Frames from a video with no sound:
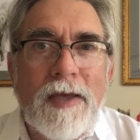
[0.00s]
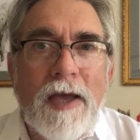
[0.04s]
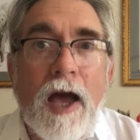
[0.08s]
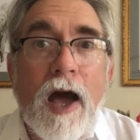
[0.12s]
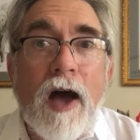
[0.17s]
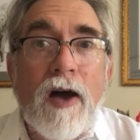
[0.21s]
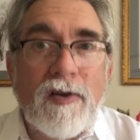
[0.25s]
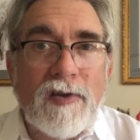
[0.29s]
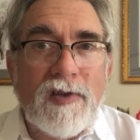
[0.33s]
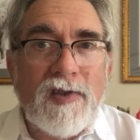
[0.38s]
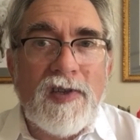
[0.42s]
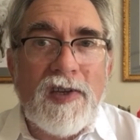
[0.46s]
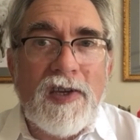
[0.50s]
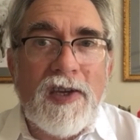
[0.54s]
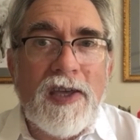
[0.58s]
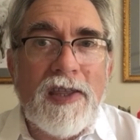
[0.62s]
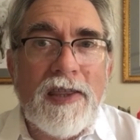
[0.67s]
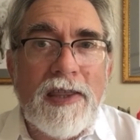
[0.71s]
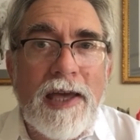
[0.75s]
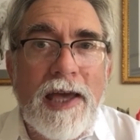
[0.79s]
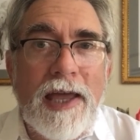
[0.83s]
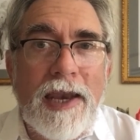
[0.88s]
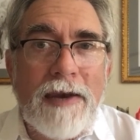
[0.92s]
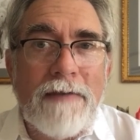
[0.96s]
I'll see you
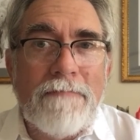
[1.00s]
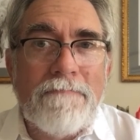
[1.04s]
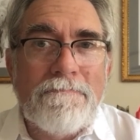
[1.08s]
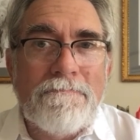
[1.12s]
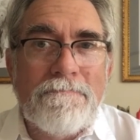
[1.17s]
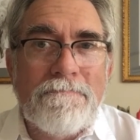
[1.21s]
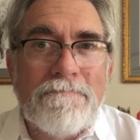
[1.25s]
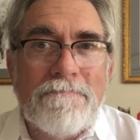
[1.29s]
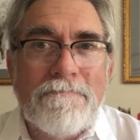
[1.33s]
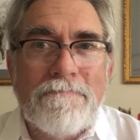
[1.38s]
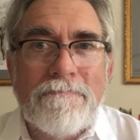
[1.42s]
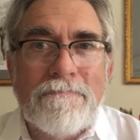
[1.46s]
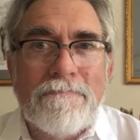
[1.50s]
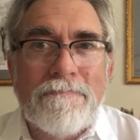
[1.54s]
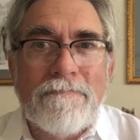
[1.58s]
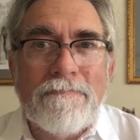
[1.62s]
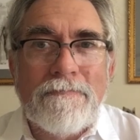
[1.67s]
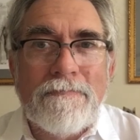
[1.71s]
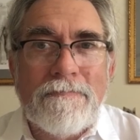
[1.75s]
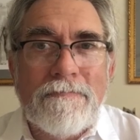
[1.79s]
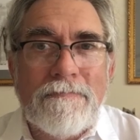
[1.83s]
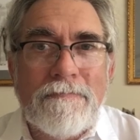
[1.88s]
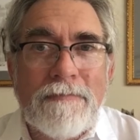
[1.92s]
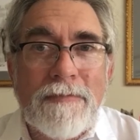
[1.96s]
then.
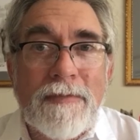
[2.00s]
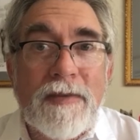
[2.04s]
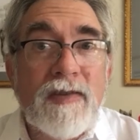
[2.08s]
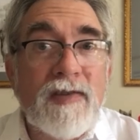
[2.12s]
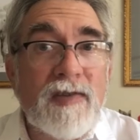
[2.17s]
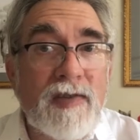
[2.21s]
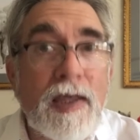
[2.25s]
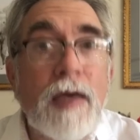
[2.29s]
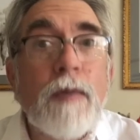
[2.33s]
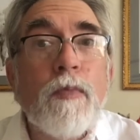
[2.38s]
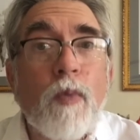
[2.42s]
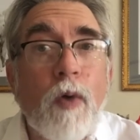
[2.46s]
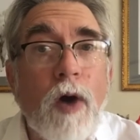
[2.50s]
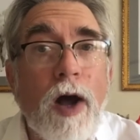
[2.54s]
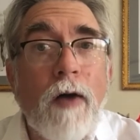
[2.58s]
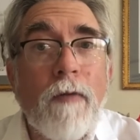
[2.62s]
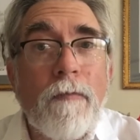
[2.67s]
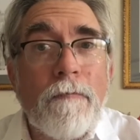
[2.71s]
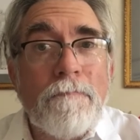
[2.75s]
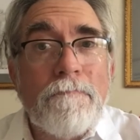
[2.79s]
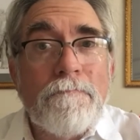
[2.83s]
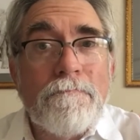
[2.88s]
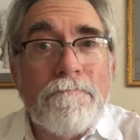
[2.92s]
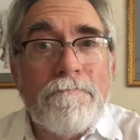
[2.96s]
Sleep well.
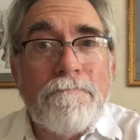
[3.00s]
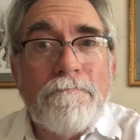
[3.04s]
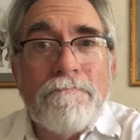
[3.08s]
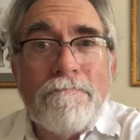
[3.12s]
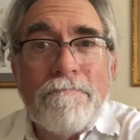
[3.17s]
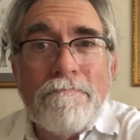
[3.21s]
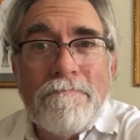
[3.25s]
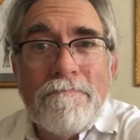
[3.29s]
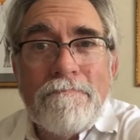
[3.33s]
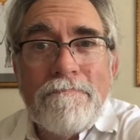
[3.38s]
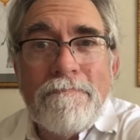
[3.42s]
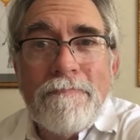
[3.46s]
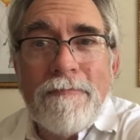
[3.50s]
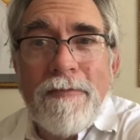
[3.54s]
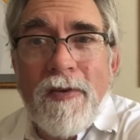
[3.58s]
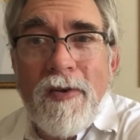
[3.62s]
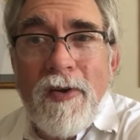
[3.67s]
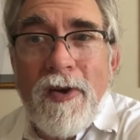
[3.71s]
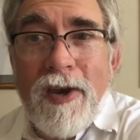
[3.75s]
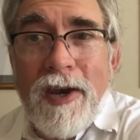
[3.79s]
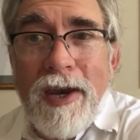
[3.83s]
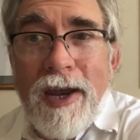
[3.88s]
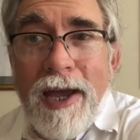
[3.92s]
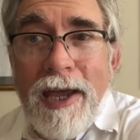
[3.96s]

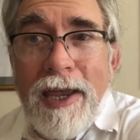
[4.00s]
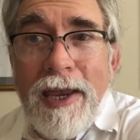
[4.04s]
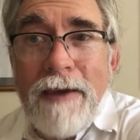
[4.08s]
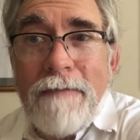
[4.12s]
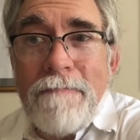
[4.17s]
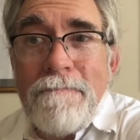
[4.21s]
Good night.